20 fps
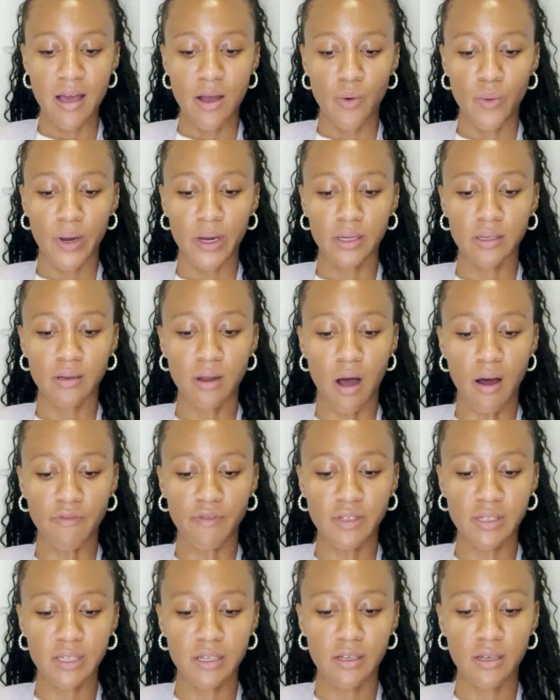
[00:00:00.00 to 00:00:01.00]
Where
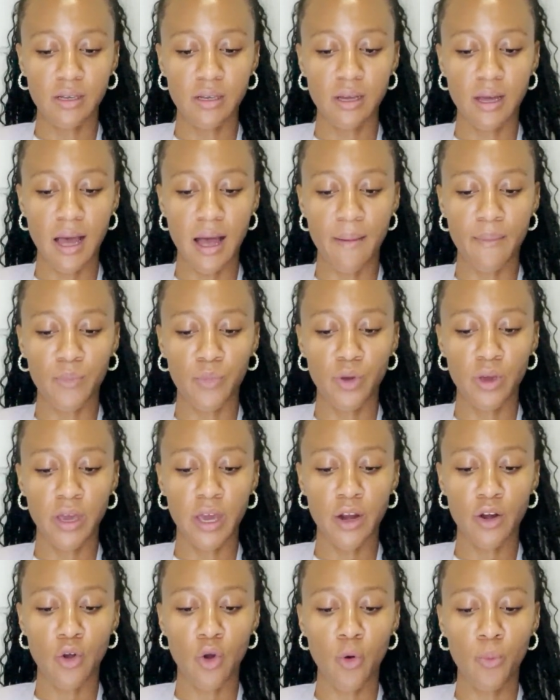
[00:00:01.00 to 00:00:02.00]
obviously you
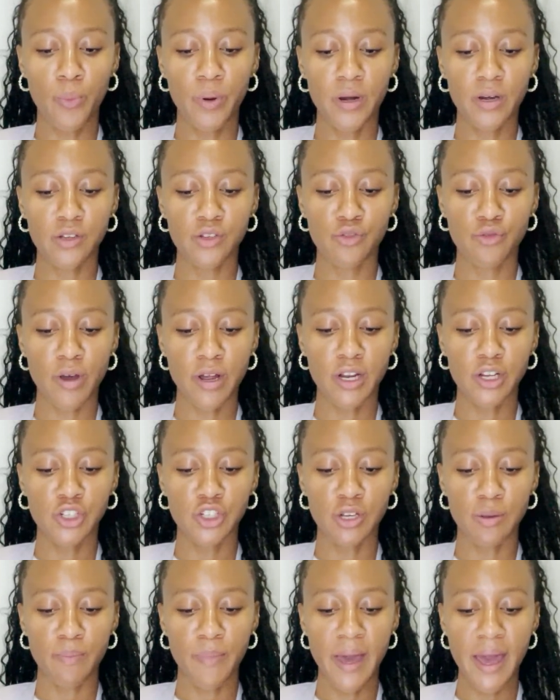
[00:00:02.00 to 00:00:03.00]
can open
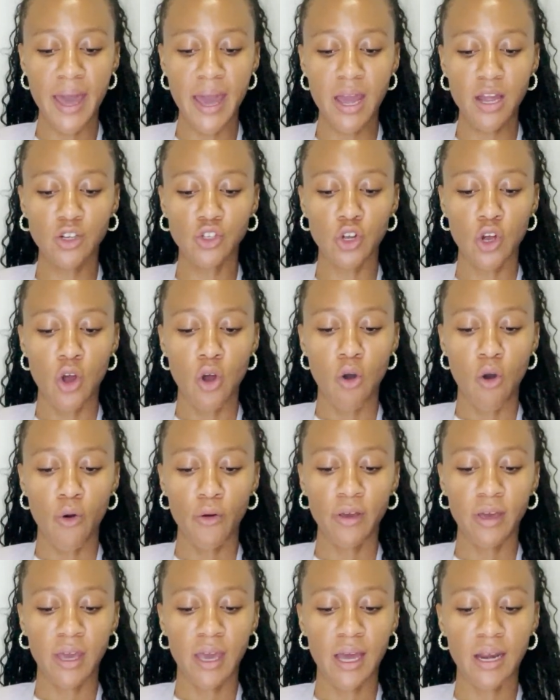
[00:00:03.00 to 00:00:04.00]
strategy page, or
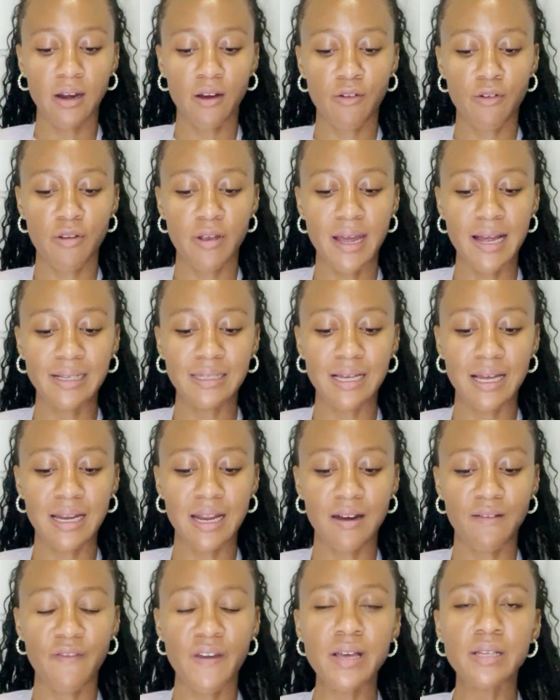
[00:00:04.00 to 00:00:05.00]
you can create an
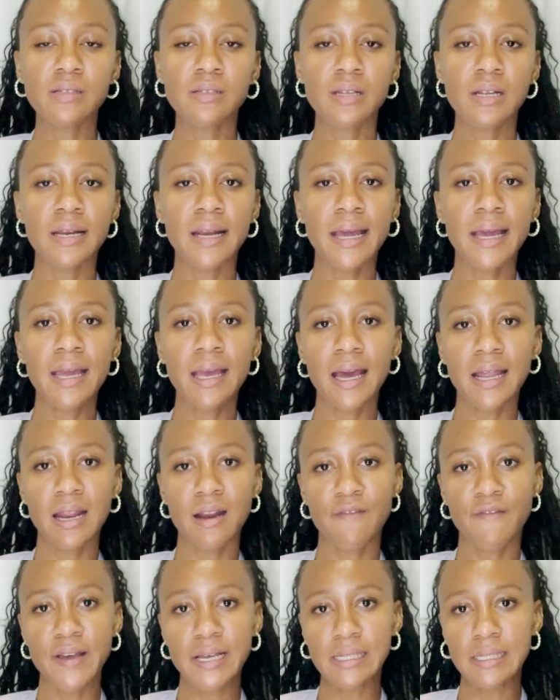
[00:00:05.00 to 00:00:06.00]
investor link. An
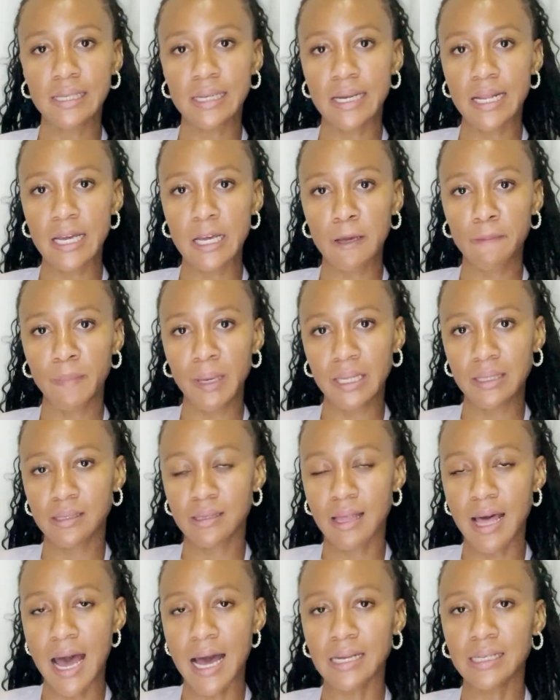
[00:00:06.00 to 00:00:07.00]
investor link means
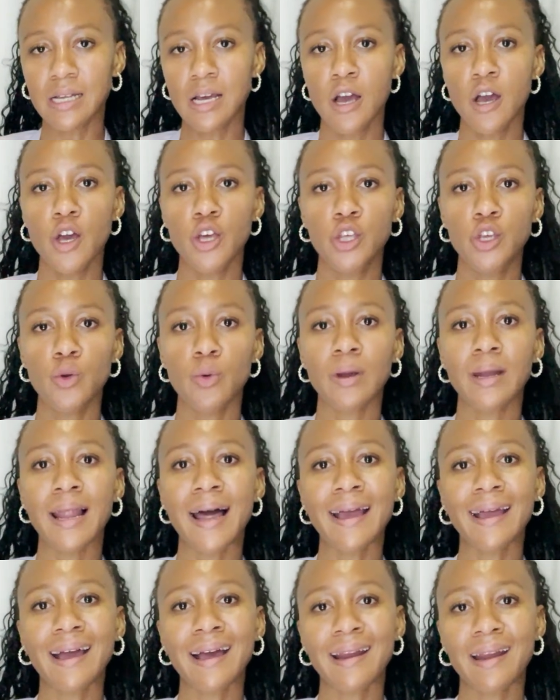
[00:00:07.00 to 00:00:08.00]
that you would
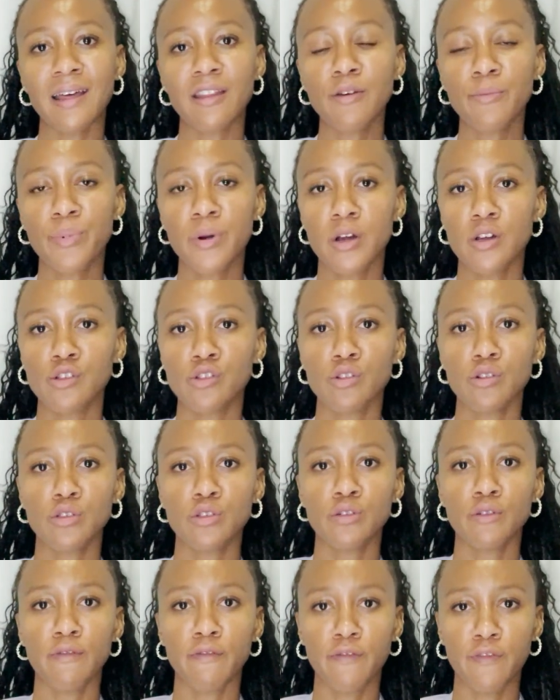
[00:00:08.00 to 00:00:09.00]
like another person
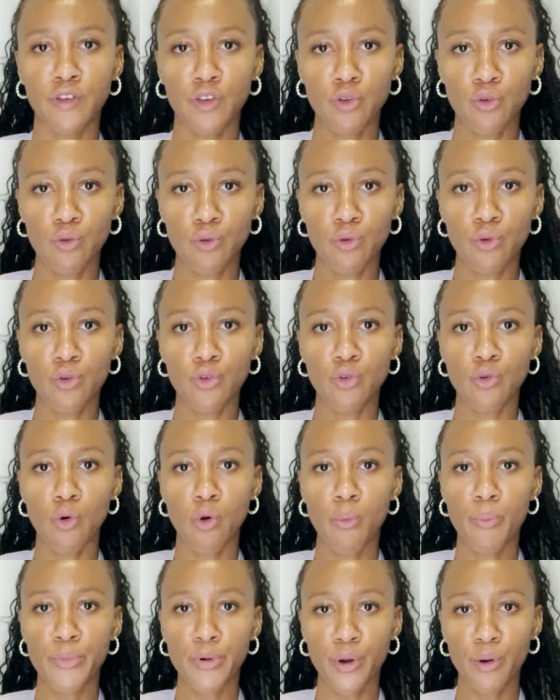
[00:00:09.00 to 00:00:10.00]
to view
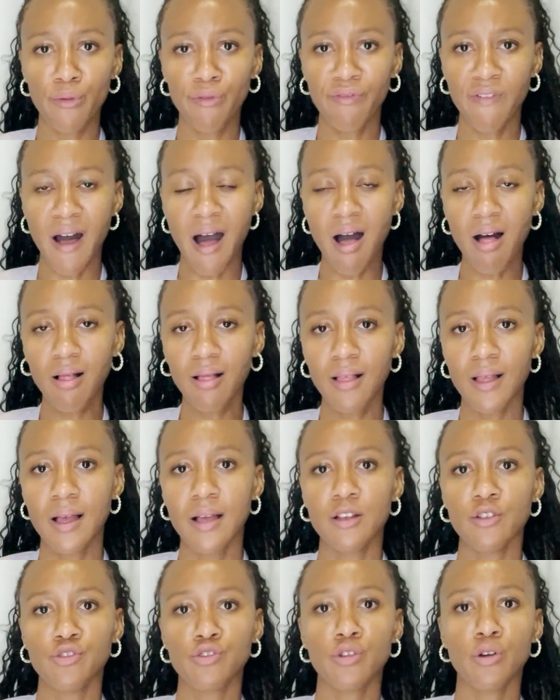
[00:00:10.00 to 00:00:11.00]
your profile.
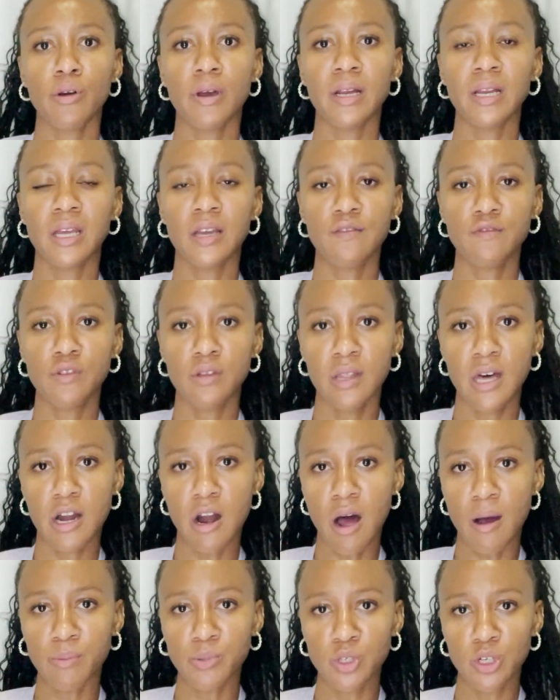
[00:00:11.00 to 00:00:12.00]
So it gives you that
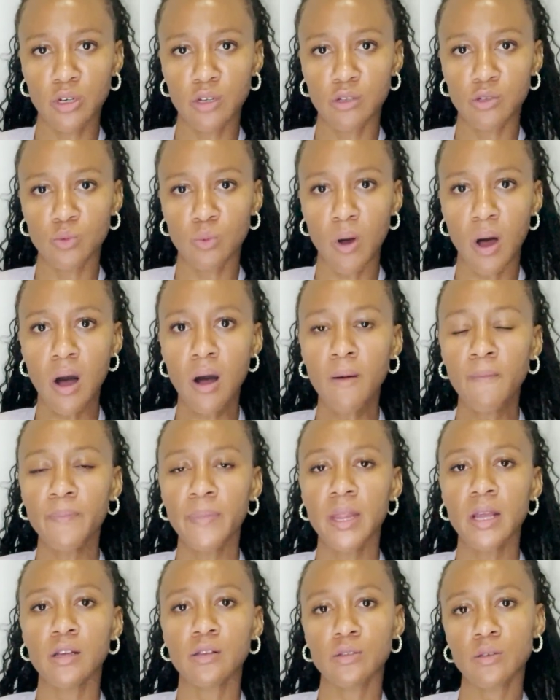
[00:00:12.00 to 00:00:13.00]
option as well.
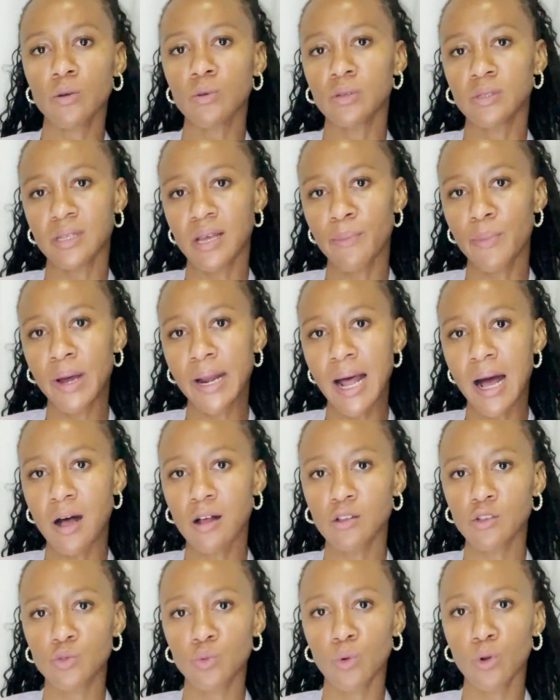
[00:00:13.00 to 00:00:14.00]
So someone
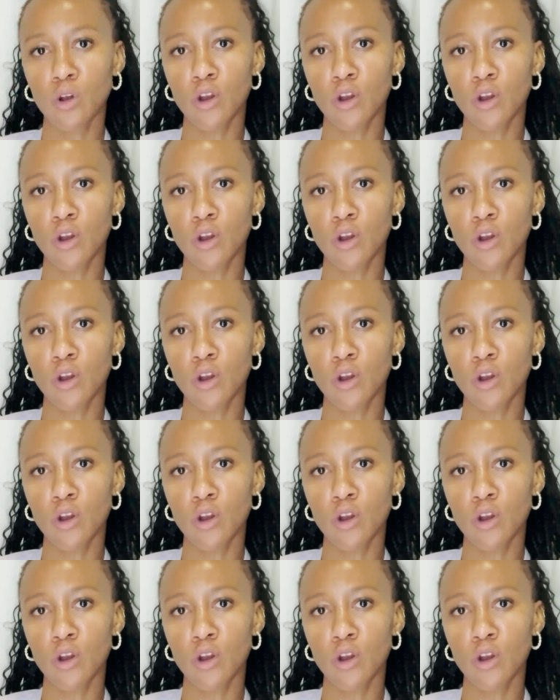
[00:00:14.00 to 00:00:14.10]
else would